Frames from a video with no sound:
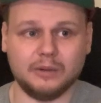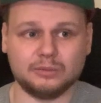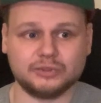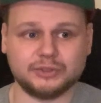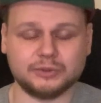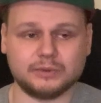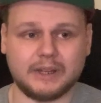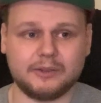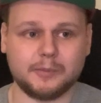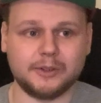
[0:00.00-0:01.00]
also
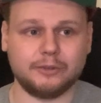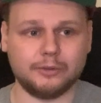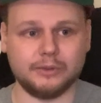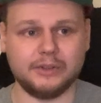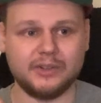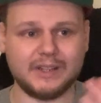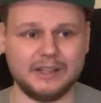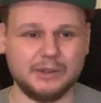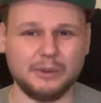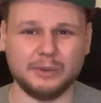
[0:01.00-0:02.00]
everybody should
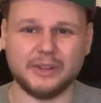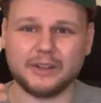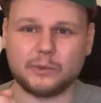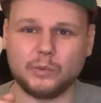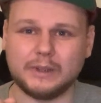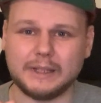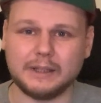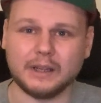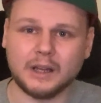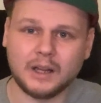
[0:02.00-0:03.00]
decide, does really